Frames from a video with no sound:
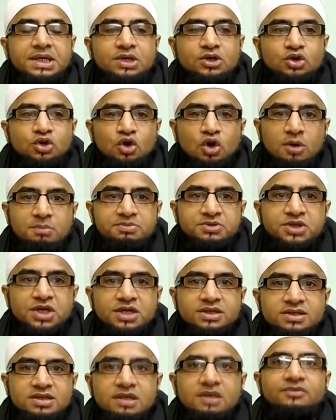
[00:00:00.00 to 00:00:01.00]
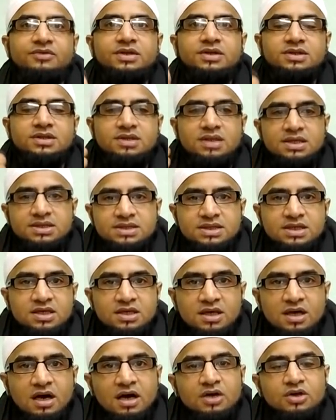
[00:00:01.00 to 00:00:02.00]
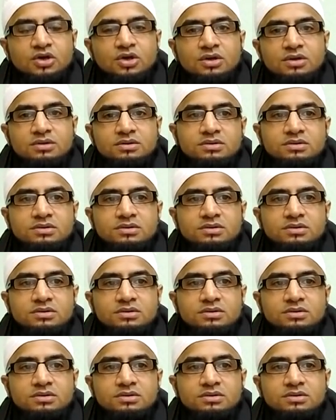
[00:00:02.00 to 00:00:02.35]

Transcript: Your objective is tazkiyah,